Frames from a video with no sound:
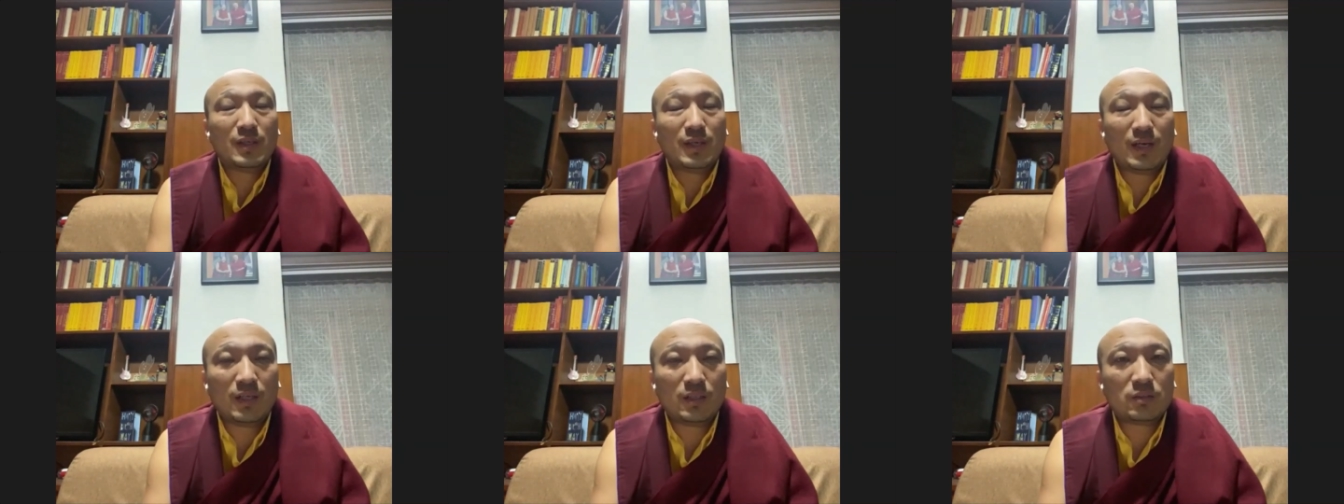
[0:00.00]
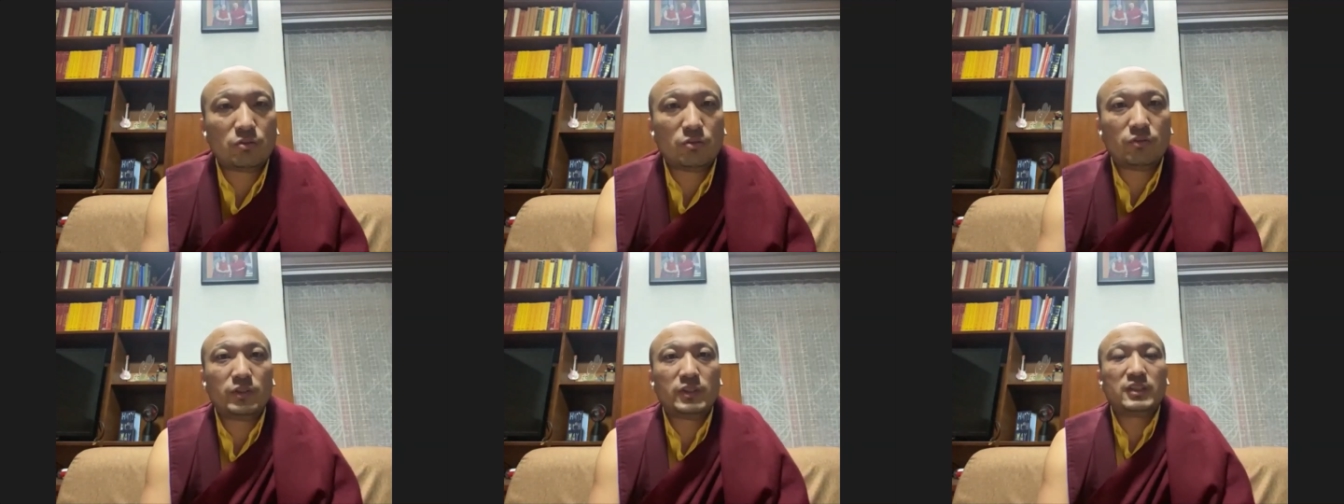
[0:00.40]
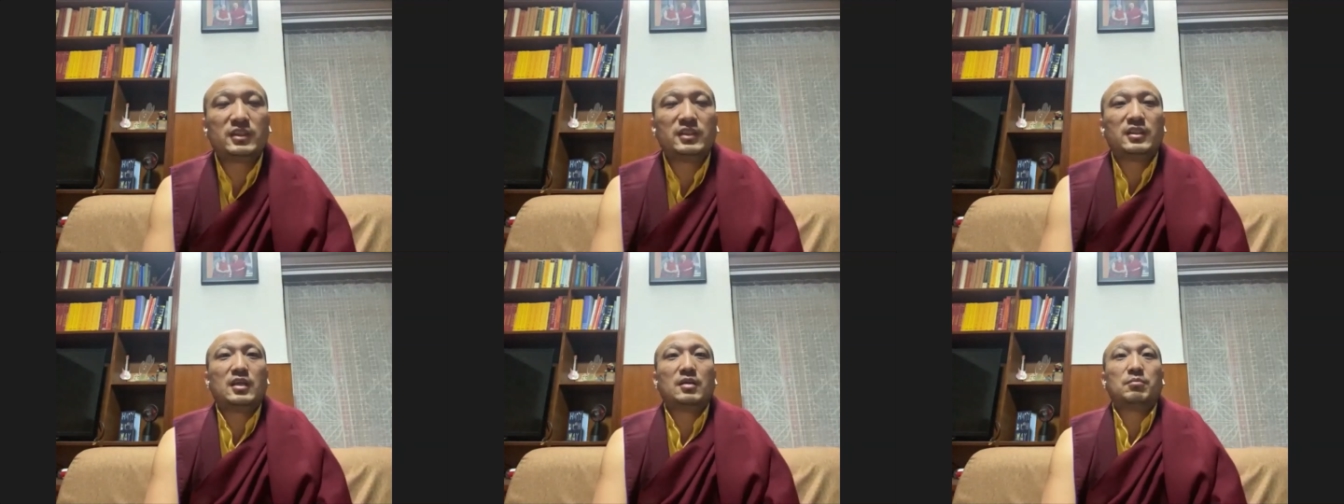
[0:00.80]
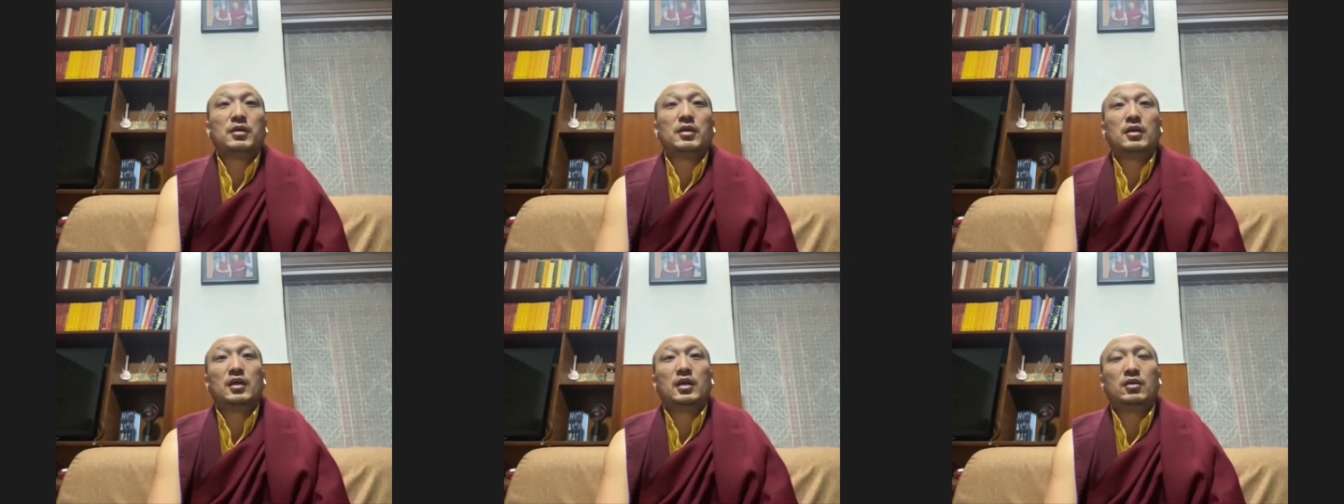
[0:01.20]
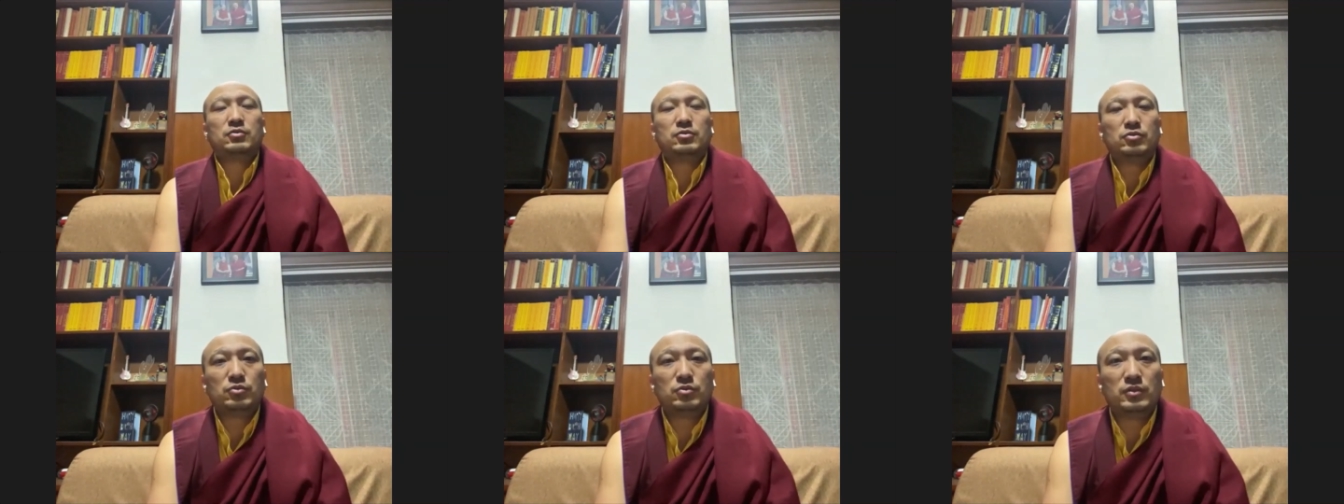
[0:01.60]
ask your resident Lama how
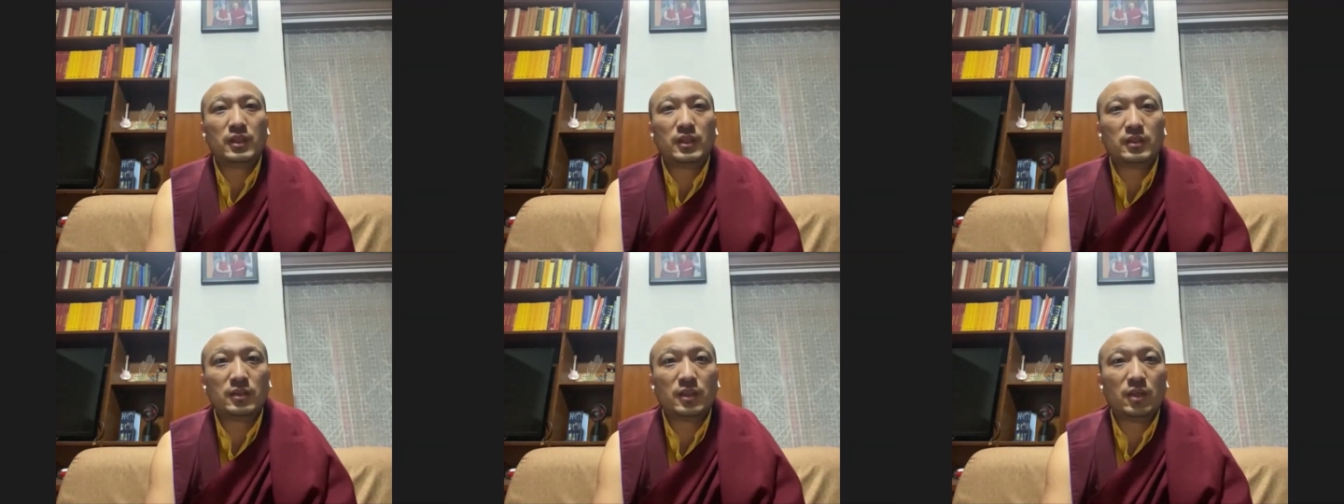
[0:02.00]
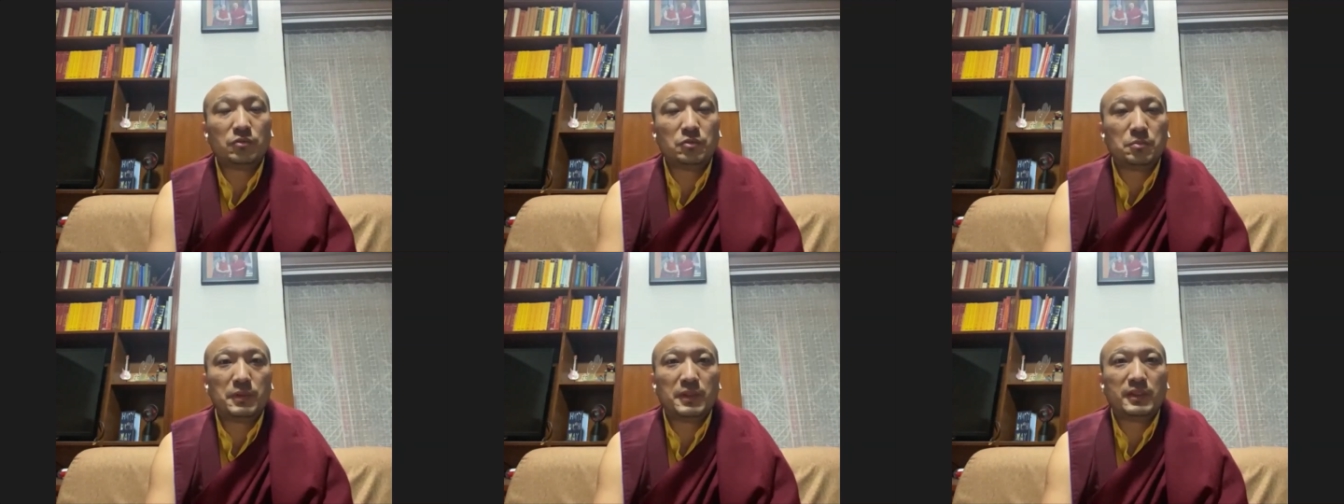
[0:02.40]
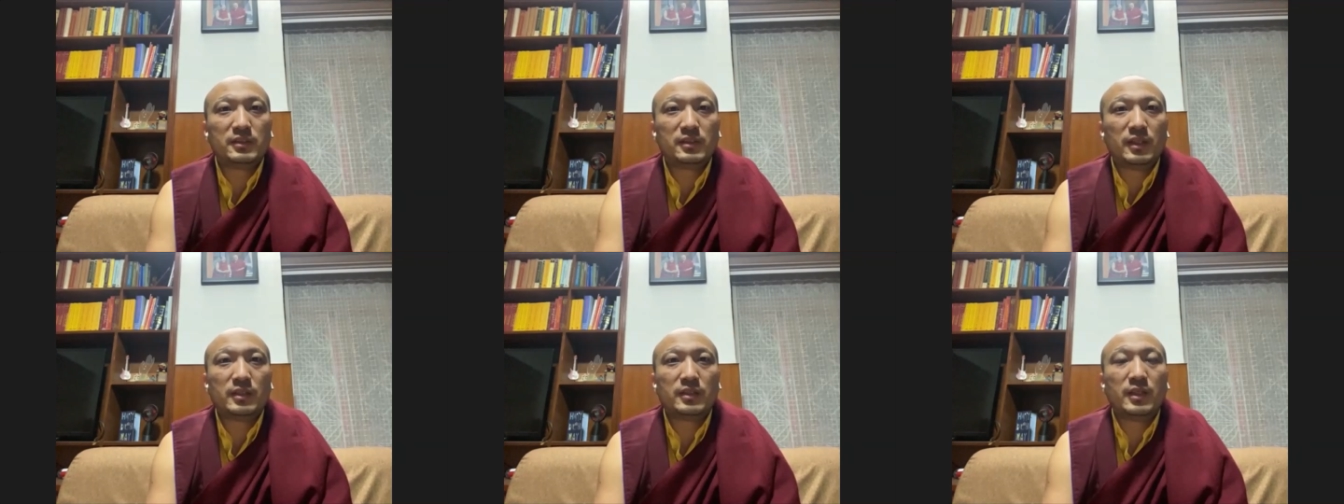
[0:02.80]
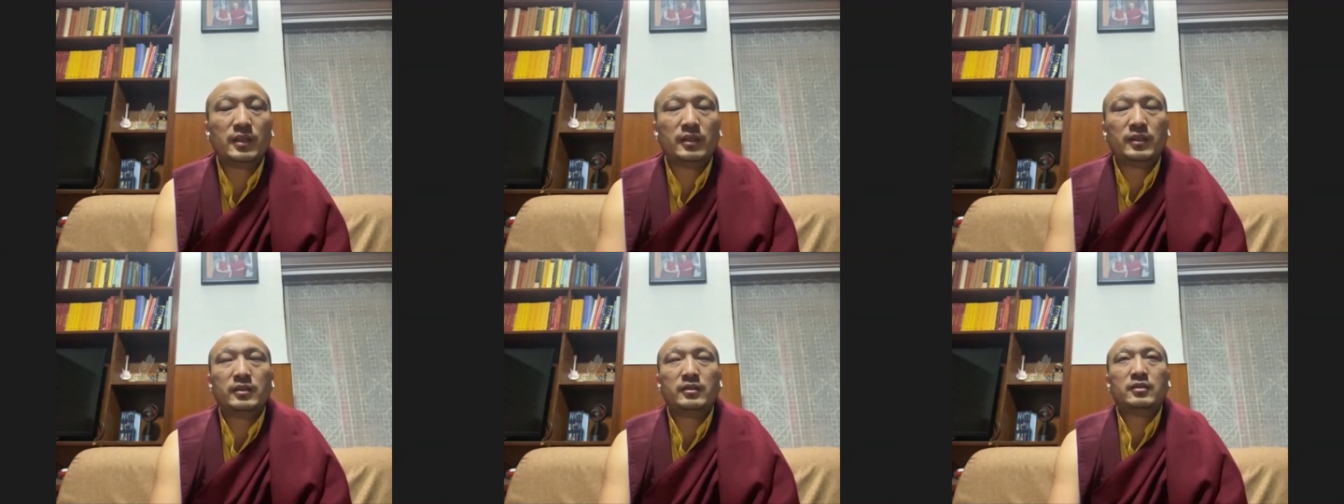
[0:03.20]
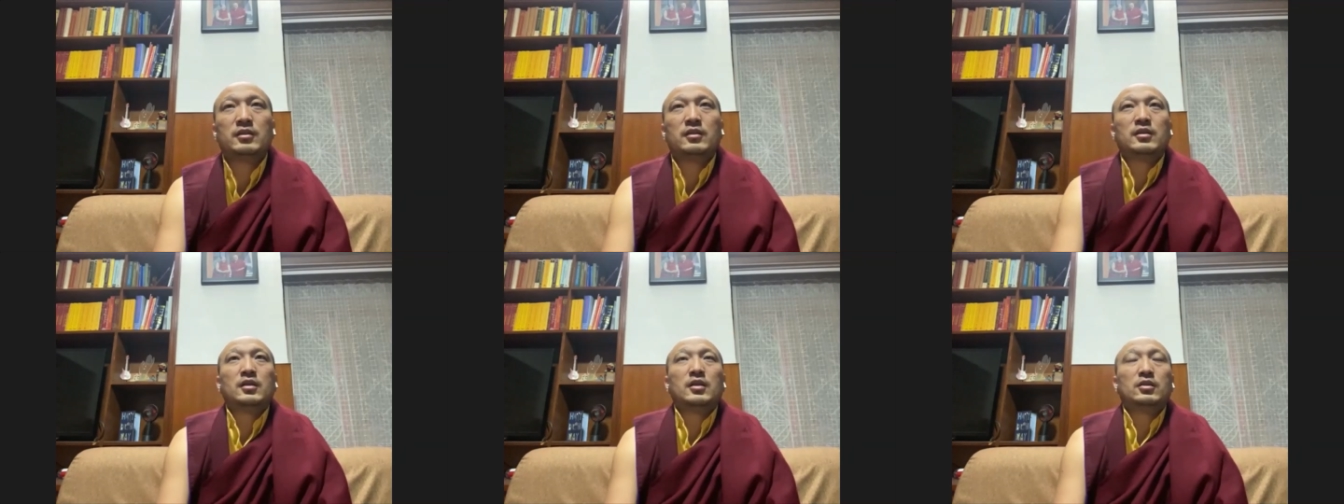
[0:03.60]
to do that, how you place that, and then
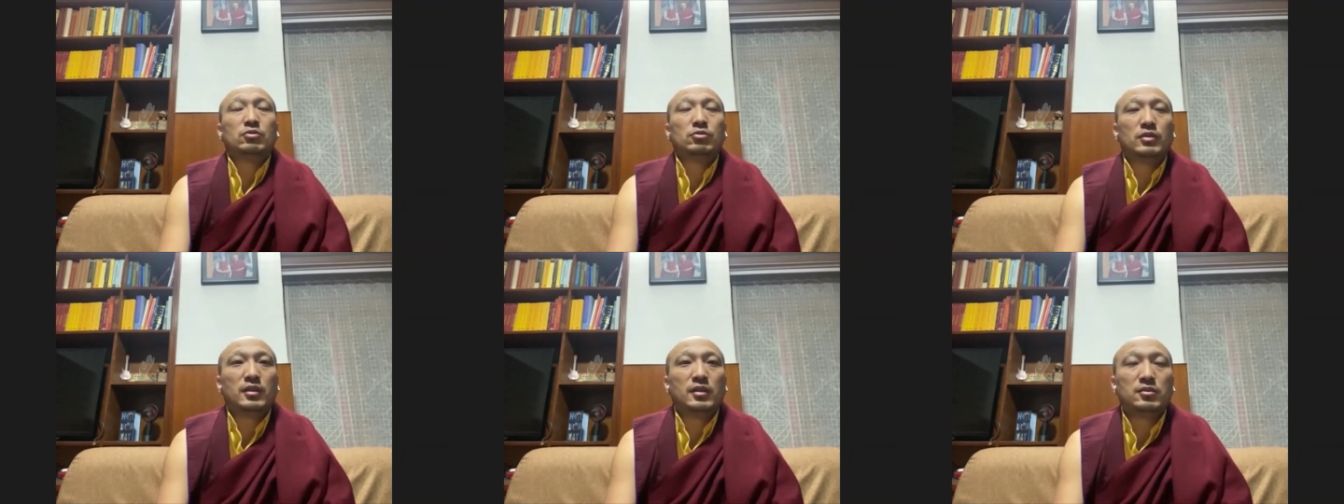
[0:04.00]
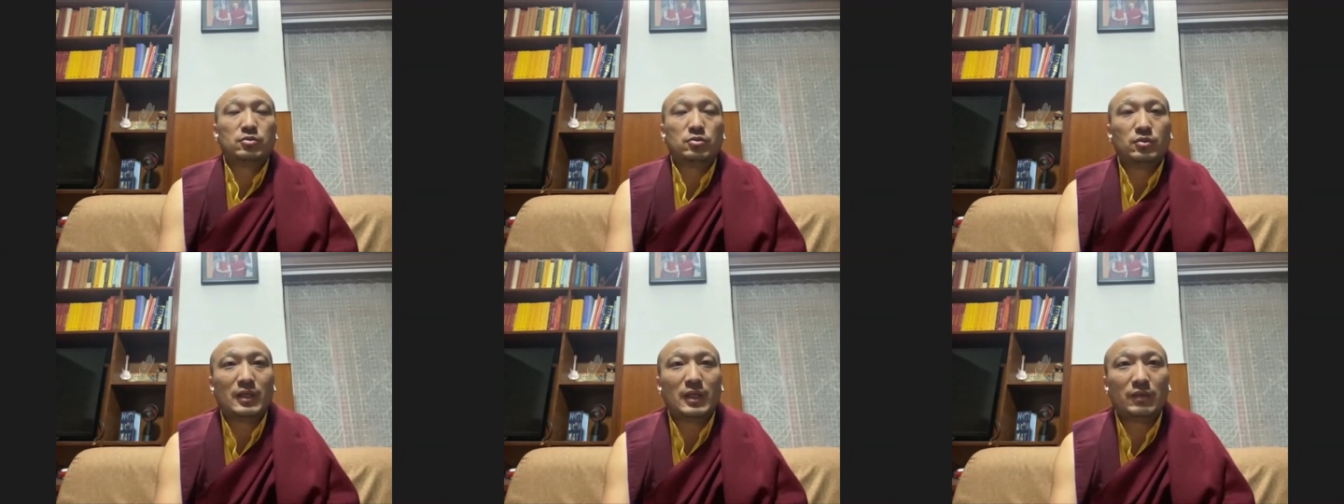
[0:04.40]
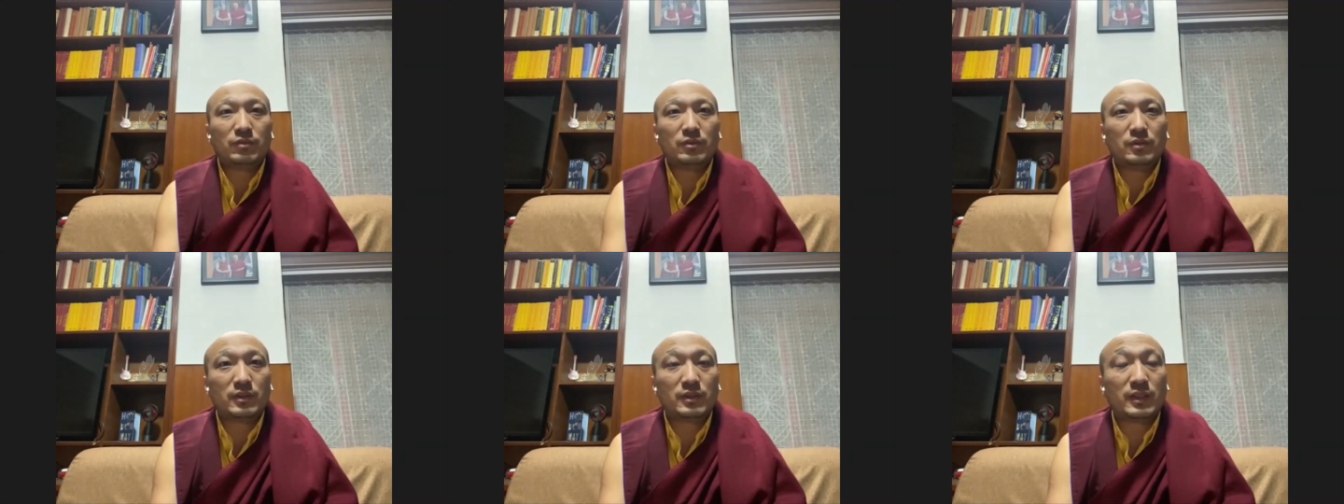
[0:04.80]
you can also have a,